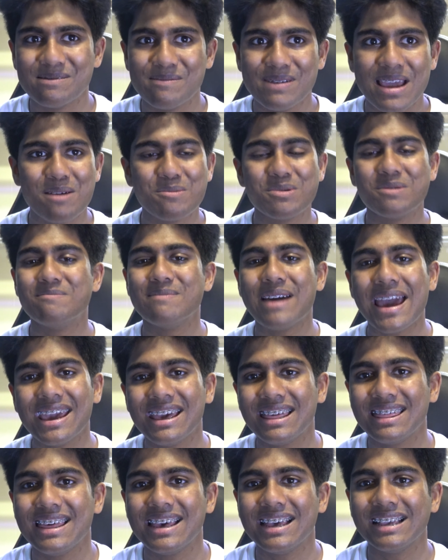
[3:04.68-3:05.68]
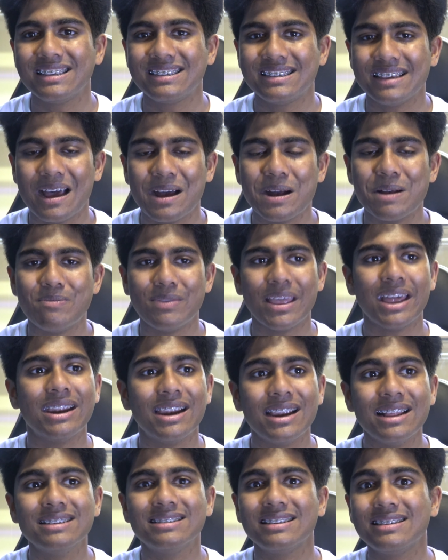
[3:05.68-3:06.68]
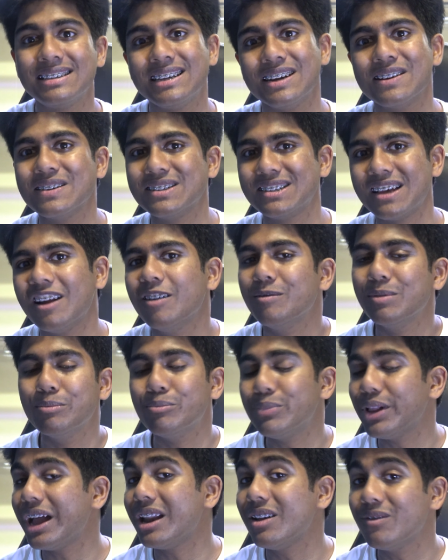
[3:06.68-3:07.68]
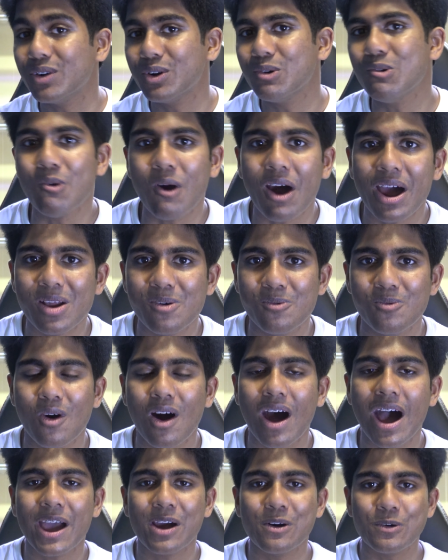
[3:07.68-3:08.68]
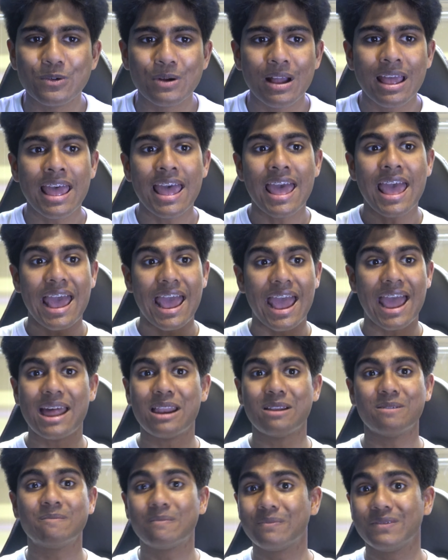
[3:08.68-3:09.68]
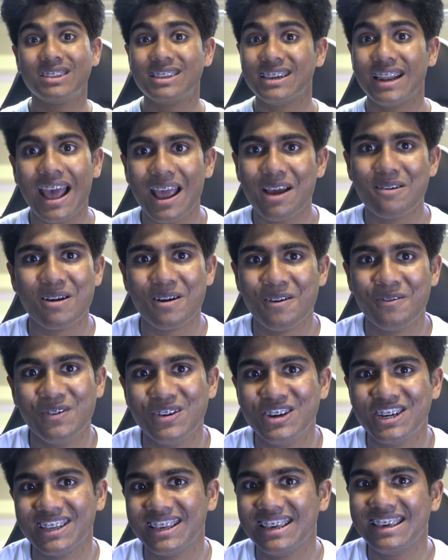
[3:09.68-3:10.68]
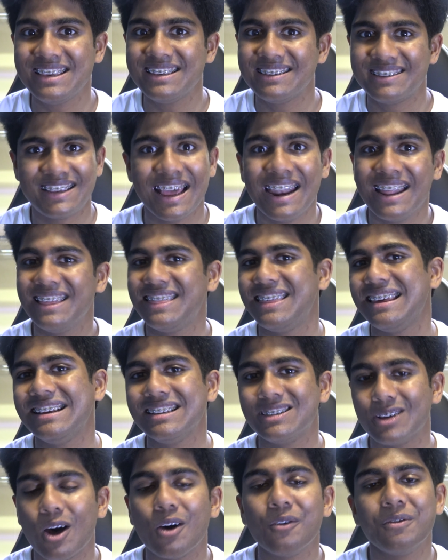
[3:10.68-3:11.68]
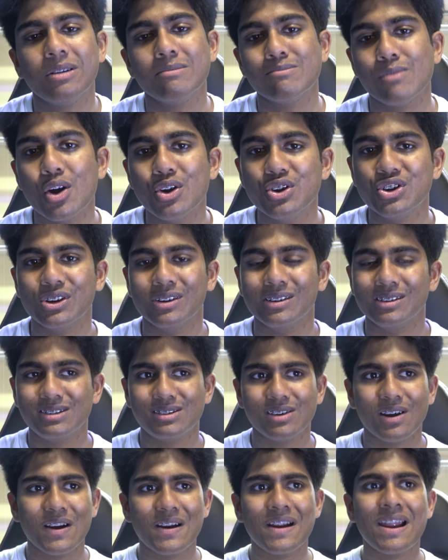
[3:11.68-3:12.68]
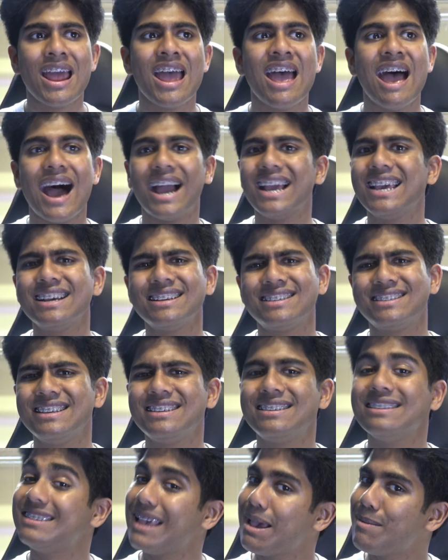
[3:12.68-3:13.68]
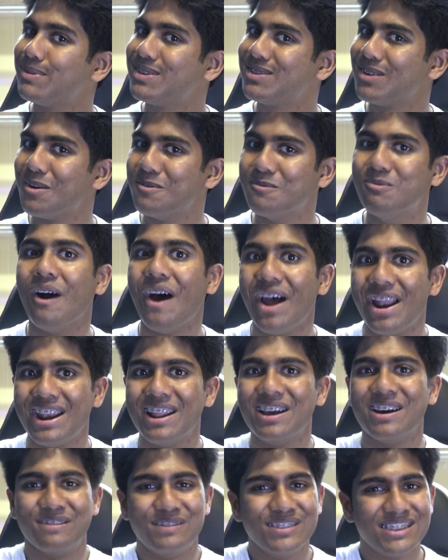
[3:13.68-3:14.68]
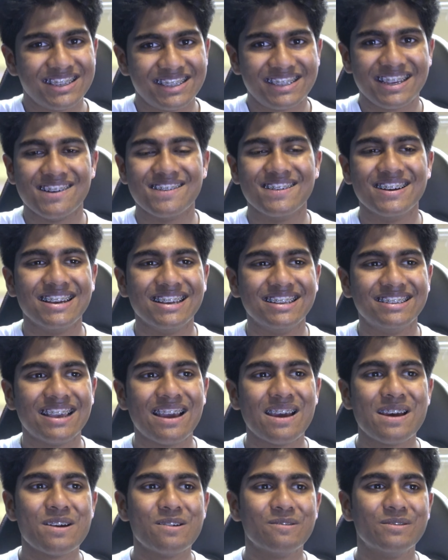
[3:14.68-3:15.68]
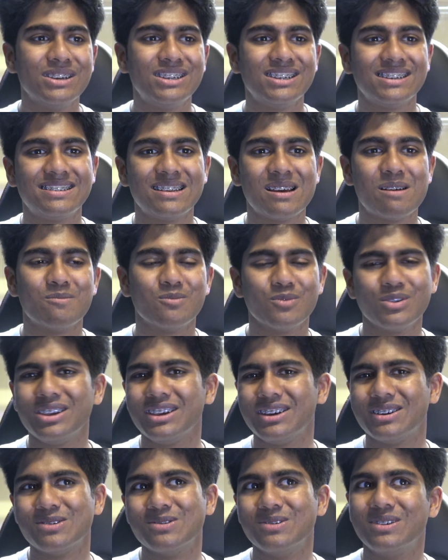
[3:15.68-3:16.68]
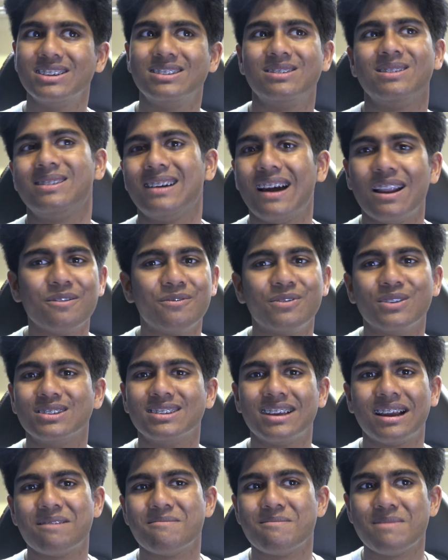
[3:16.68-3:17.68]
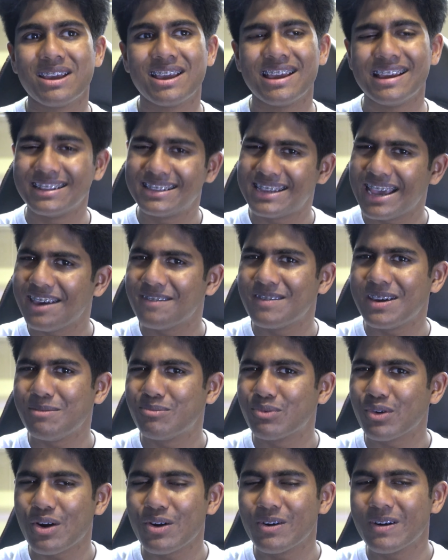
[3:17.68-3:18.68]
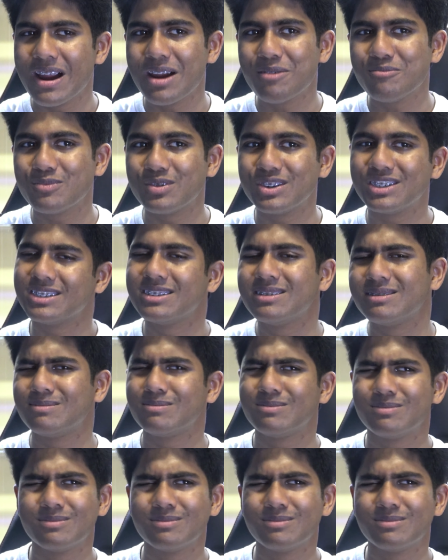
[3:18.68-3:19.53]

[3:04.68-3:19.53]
to be able to make this, and it is a series that I've been planning for quite a while. And today we're officially setting things off in motion. So I guess this is episode 1 of the series, which is really cool because it kind of feels like I'm making a TV program, which is